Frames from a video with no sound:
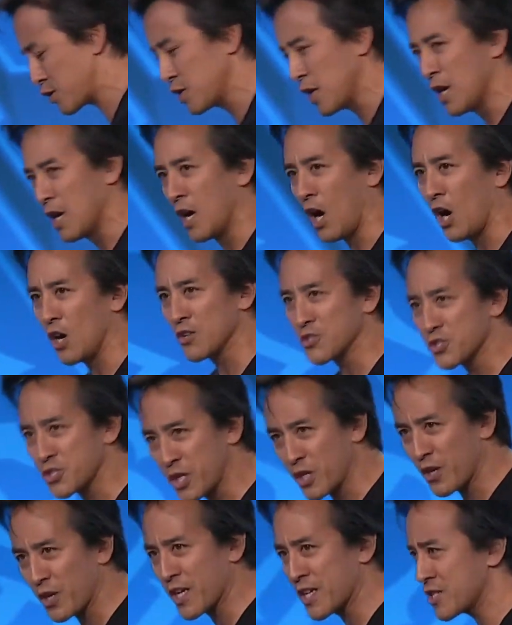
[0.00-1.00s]
all
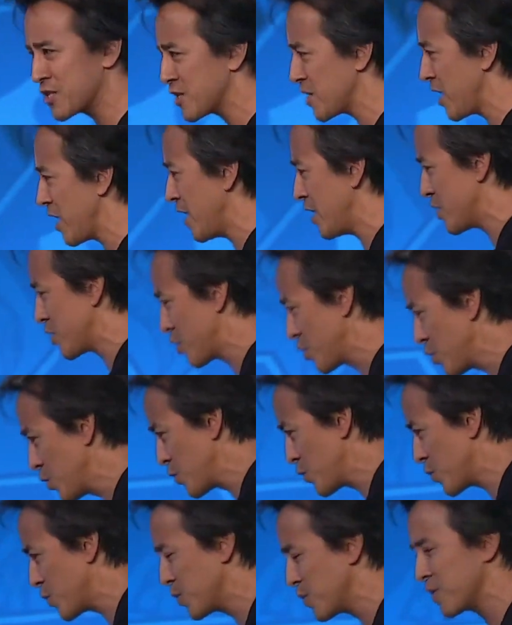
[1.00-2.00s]
serious and
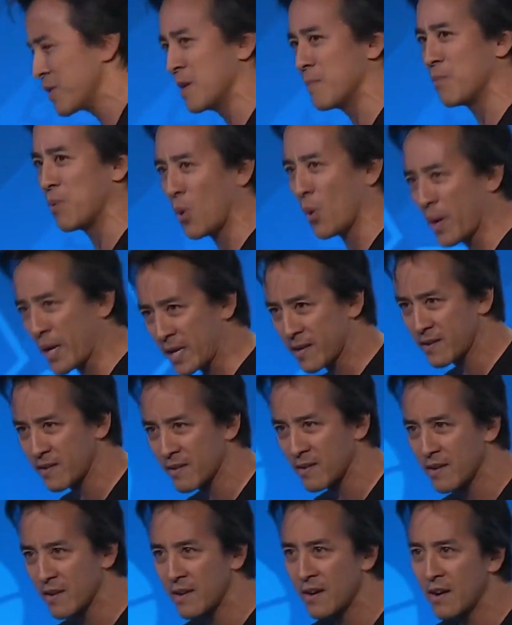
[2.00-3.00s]
to the point,
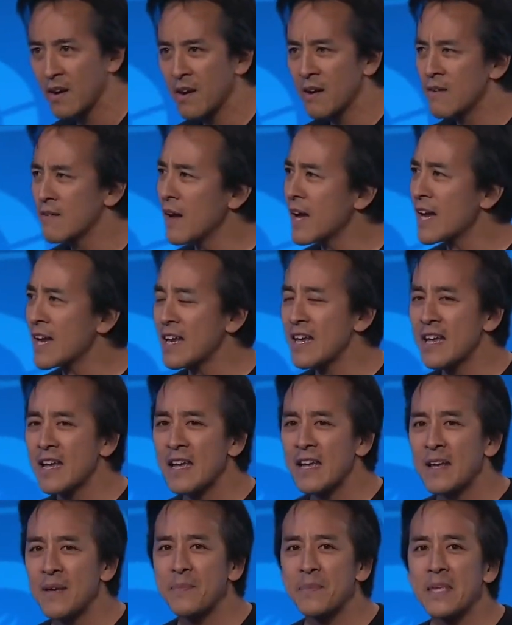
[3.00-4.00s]
right?
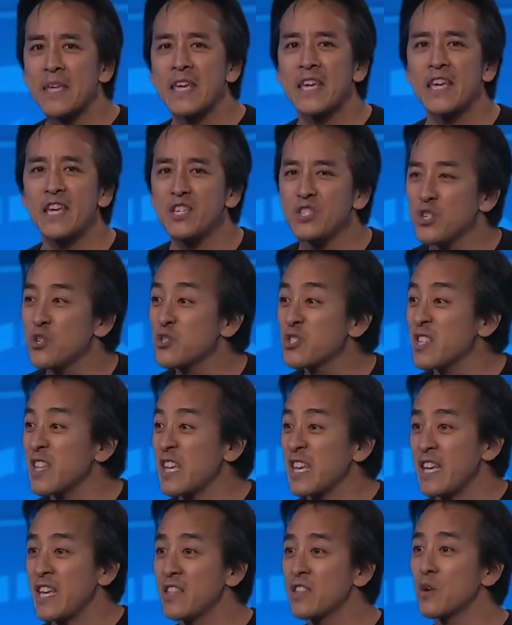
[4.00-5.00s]
He's usually
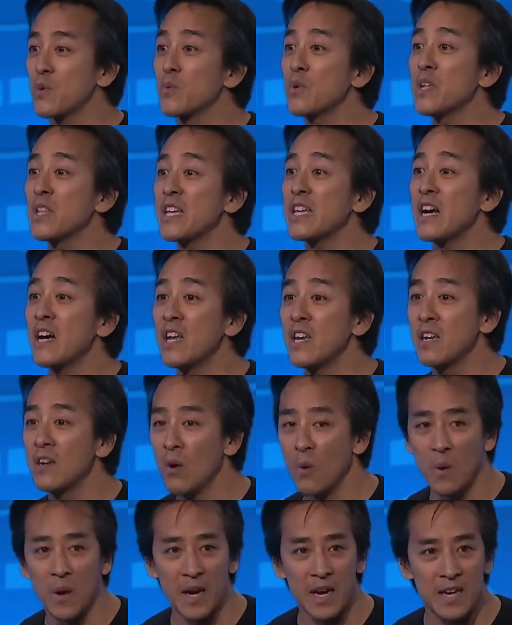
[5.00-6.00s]
either really
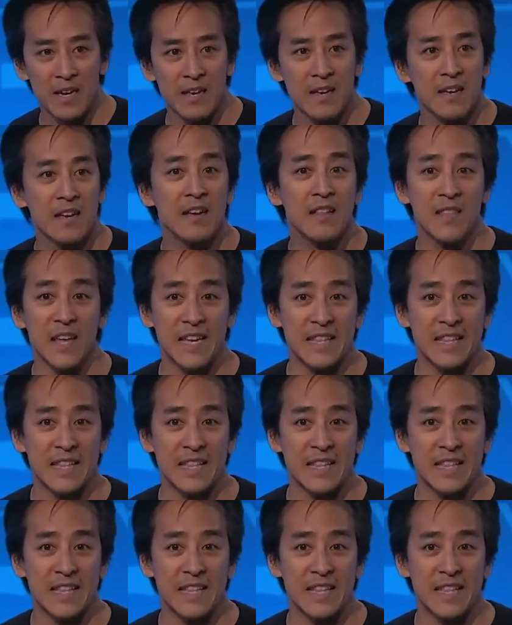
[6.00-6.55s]
annoyed, like